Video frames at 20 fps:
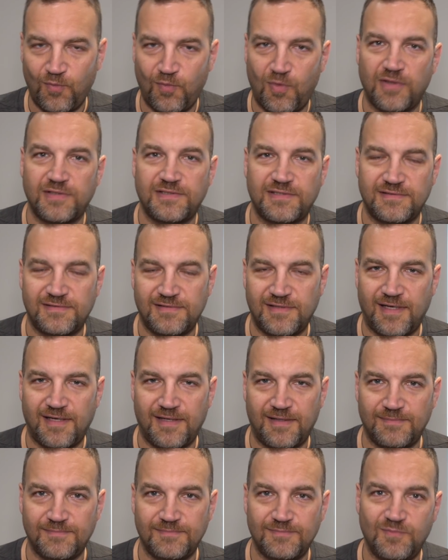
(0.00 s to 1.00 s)
What
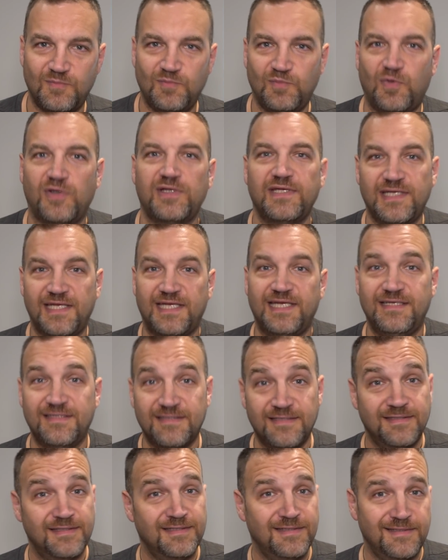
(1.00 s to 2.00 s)
do you
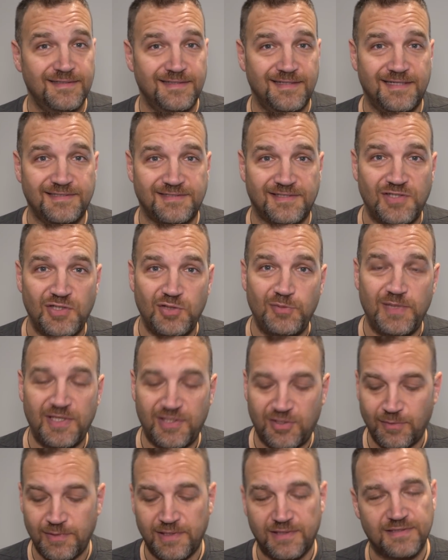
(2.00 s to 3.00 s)
need as a
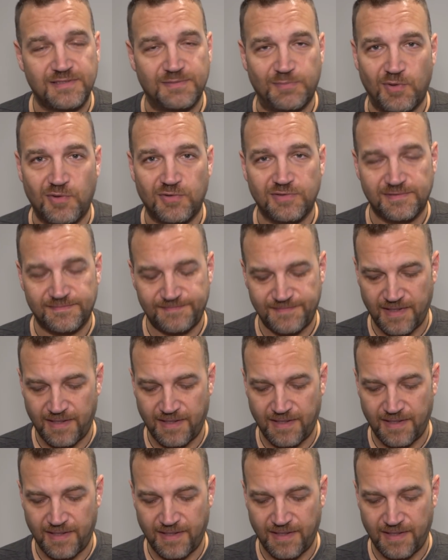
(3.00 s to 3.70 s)
newbie coming to the sport?